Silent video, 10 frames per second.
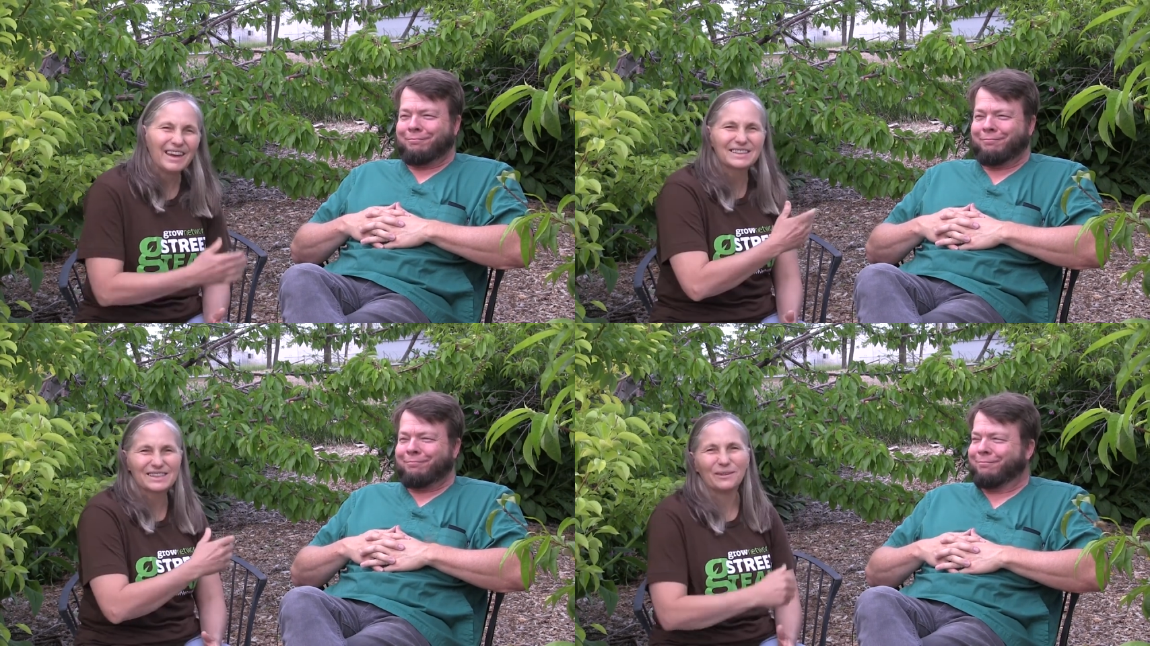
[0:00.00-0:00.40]

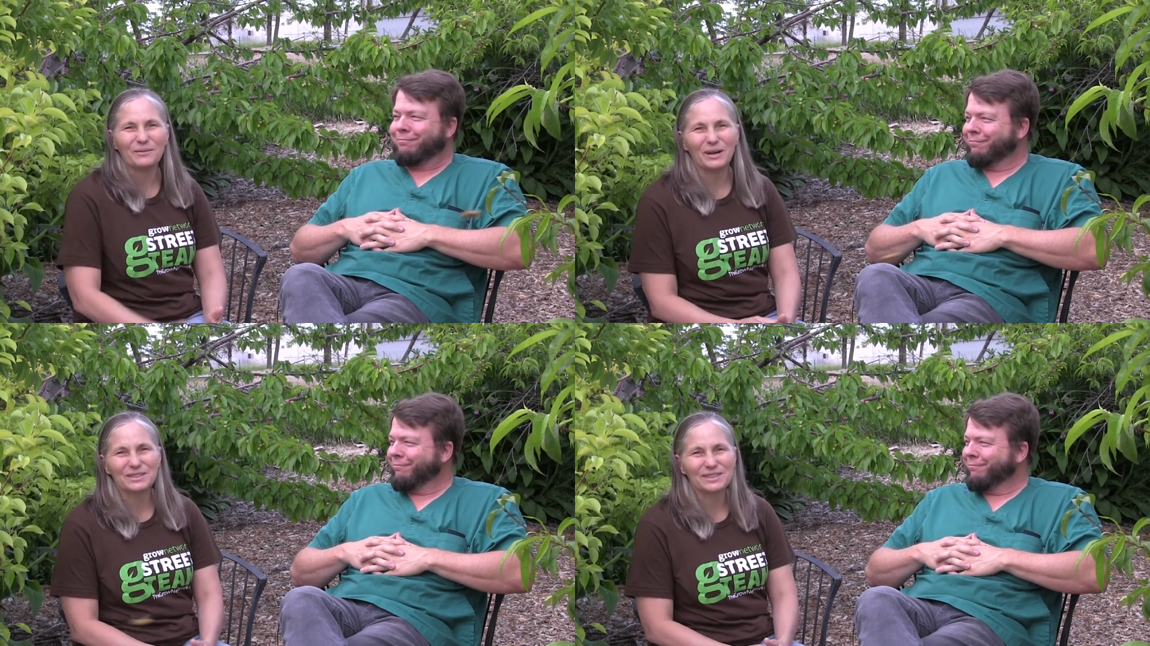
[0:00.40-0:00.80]
Speaker 1: Thanks so
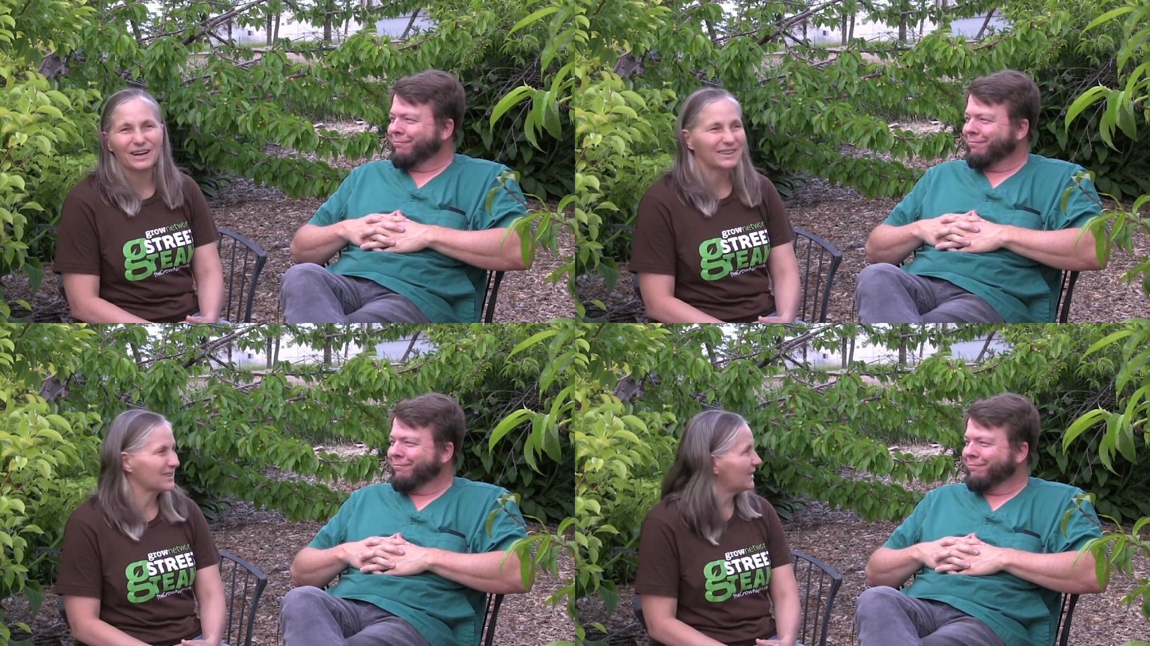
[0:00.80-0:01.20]
much,
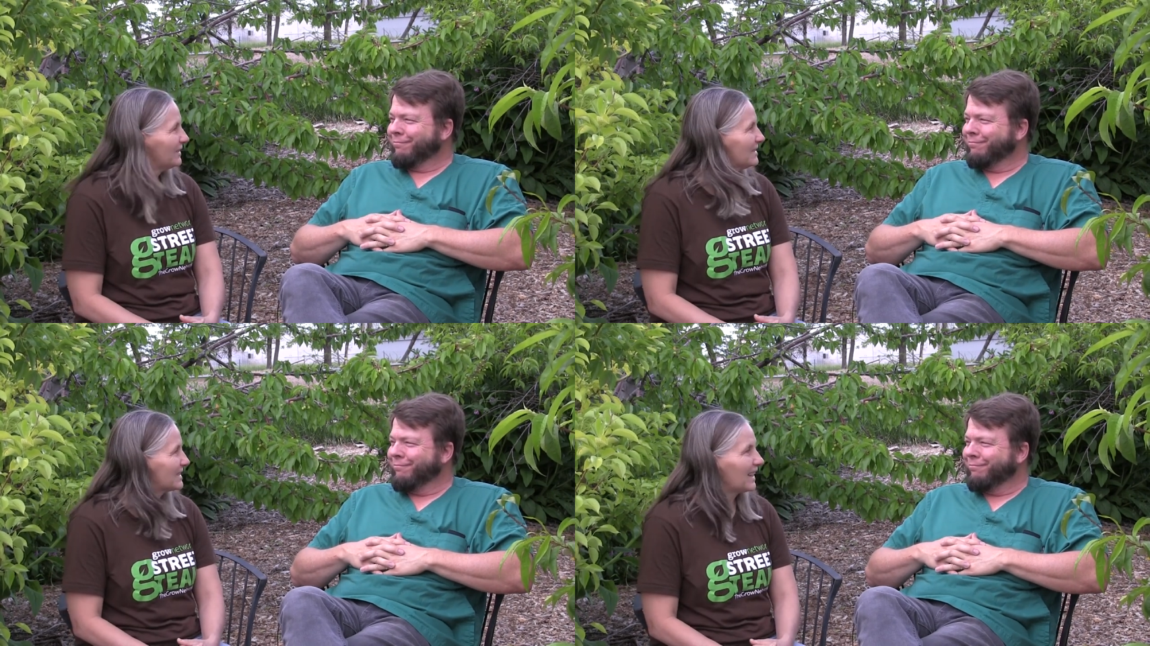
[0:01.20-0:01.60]
Doc
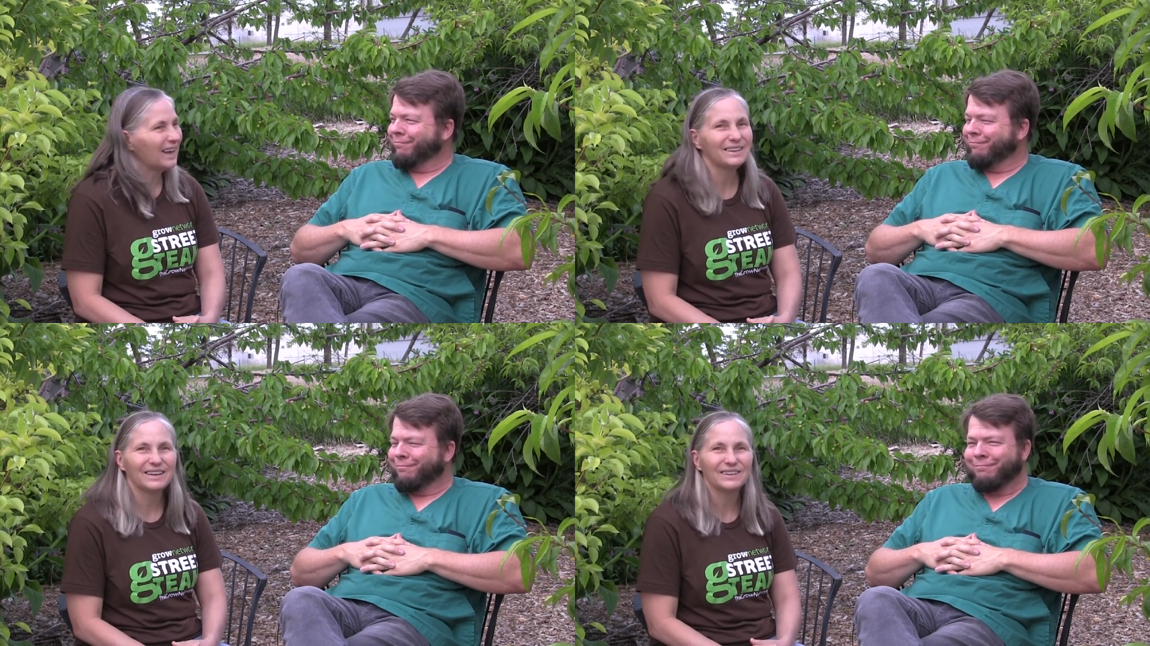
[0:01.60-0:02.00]
Jones.
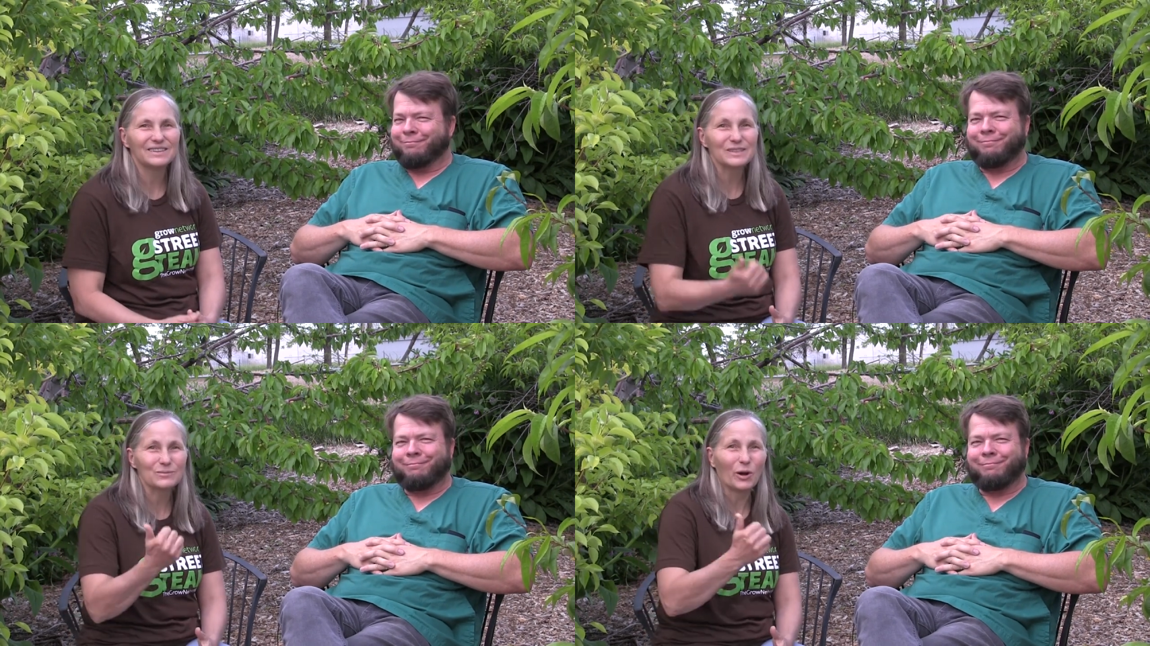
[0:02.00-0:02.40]
And uh,
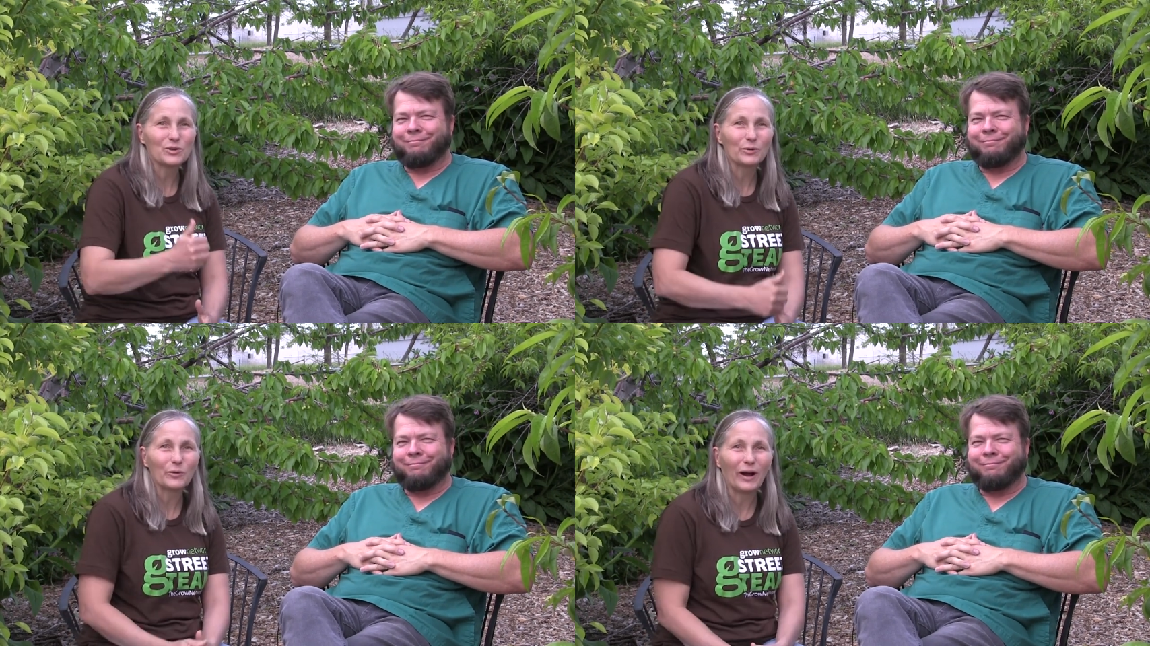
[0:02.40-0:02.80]
this is
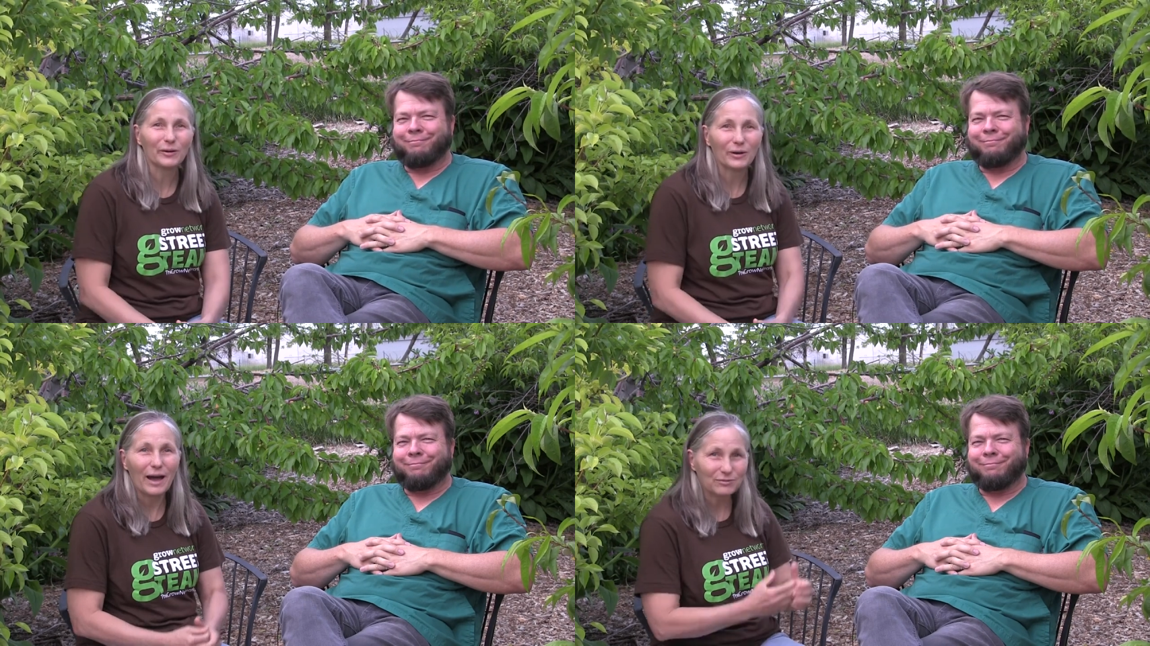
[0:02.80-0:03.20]
Marjory
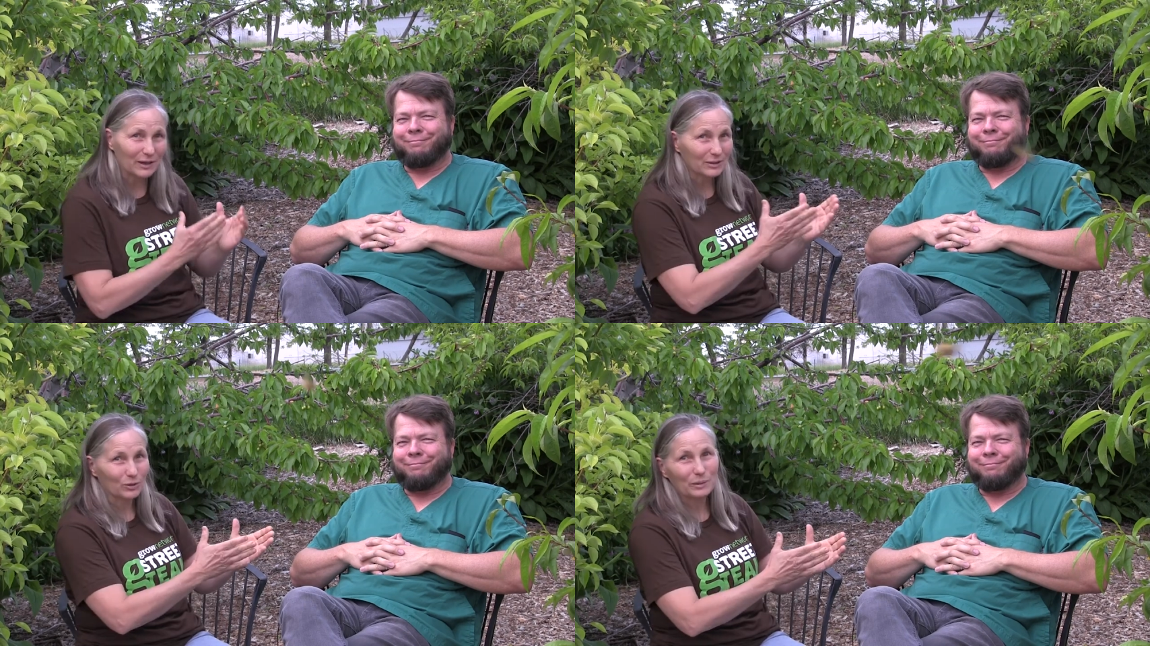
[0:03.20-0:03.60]
Wildcraft, Dr.